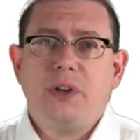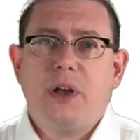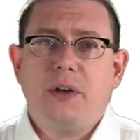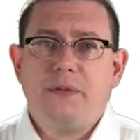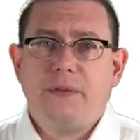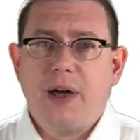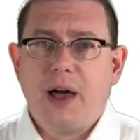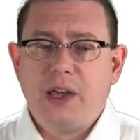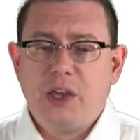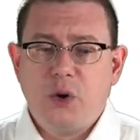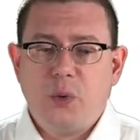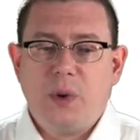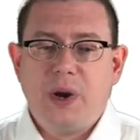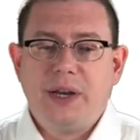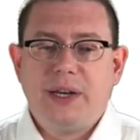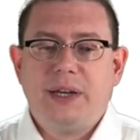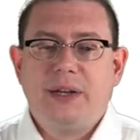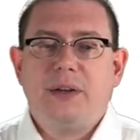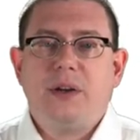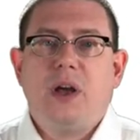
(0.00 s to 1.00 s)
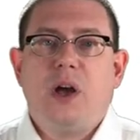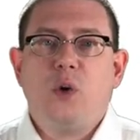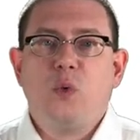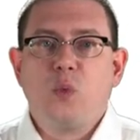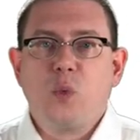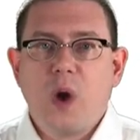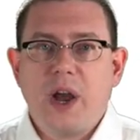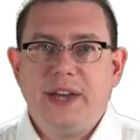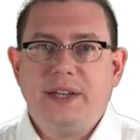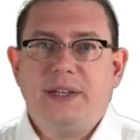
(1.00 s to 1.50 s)
evaluating a
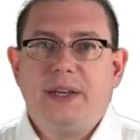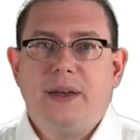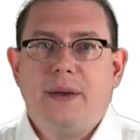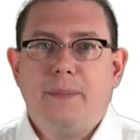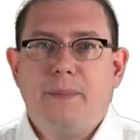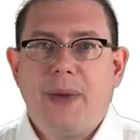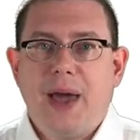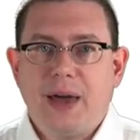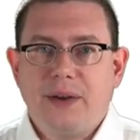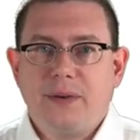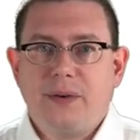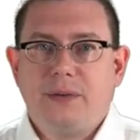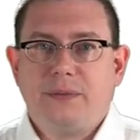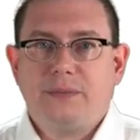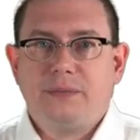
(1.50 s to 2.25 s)
right pattern.